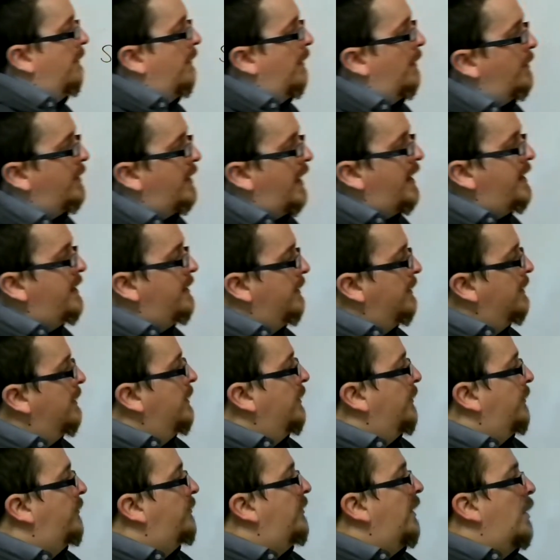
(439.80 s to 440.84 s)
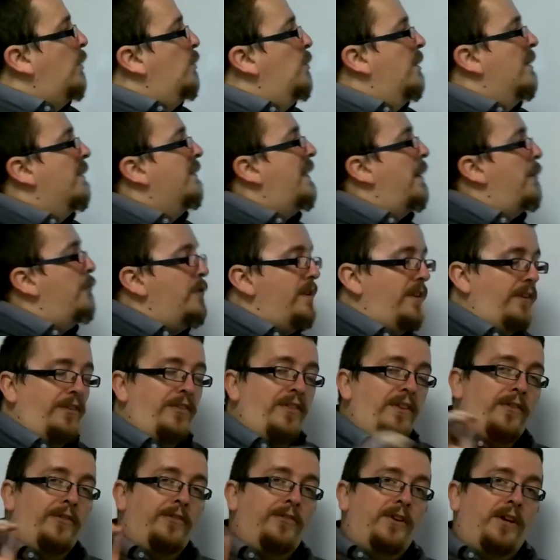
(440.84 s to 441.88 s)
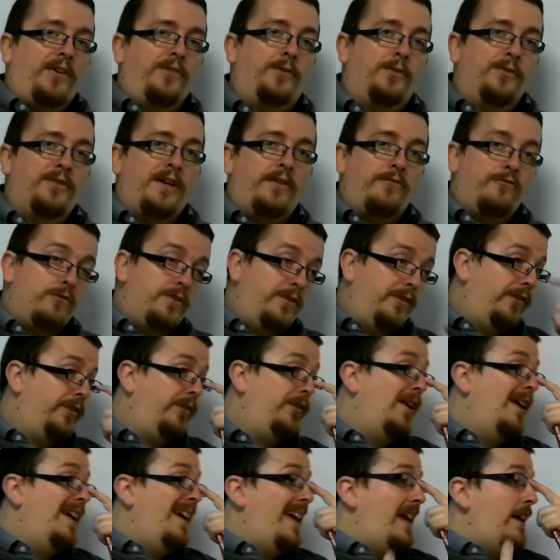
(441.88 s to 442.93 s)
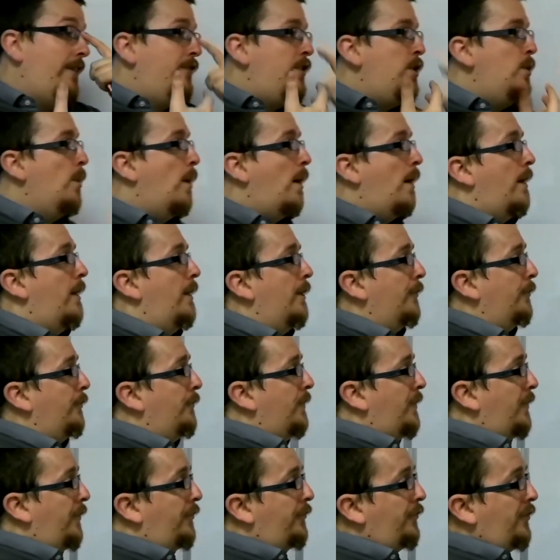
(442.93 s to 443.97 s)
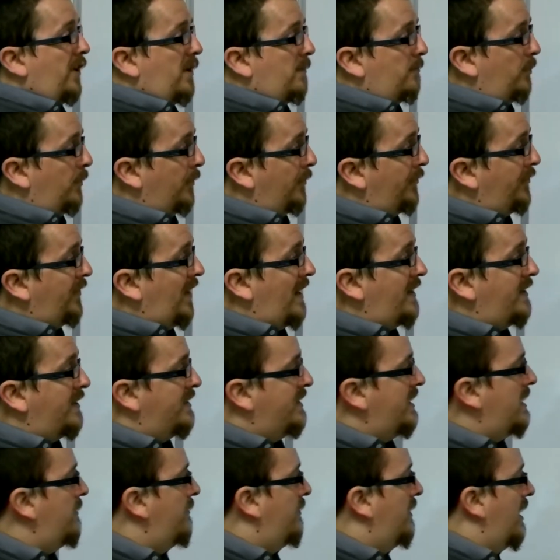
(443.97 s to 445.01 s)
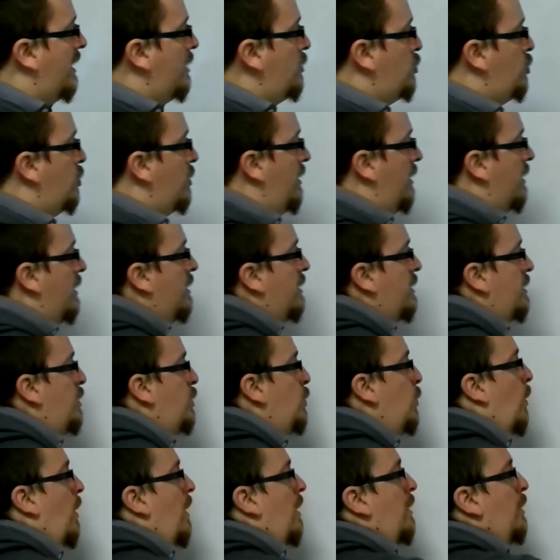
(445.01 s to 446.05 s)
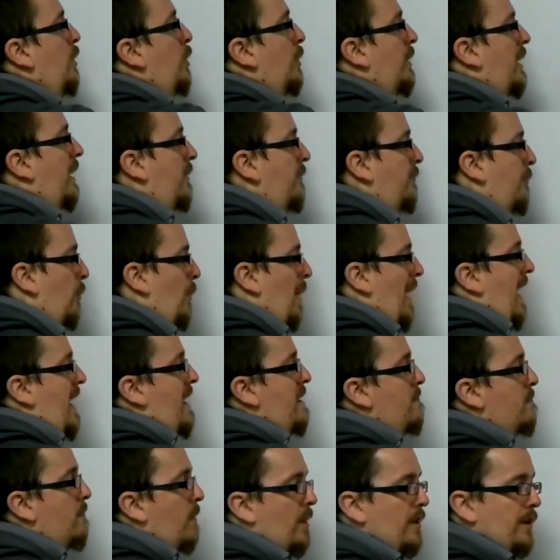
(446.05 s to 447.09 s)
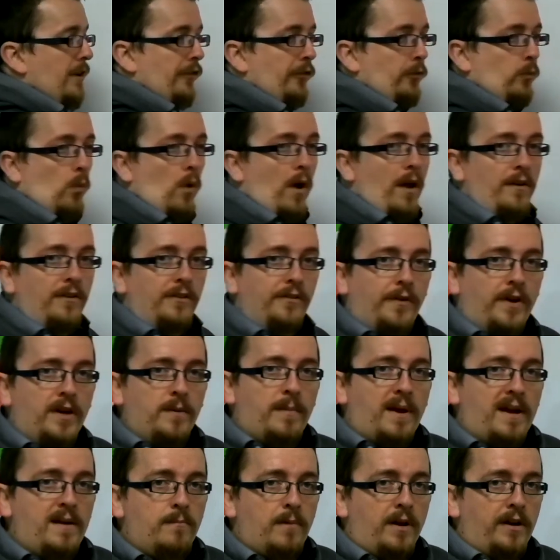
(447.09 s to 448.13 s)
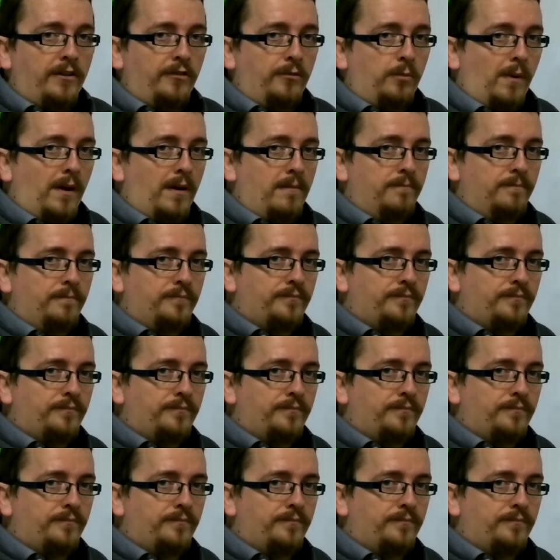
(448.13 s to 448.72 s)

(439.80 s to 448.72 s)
Okay, so there is this subtle difference. If you are asked for the sample standard deviation, you are looking for n minus 1, divided by n minus 1.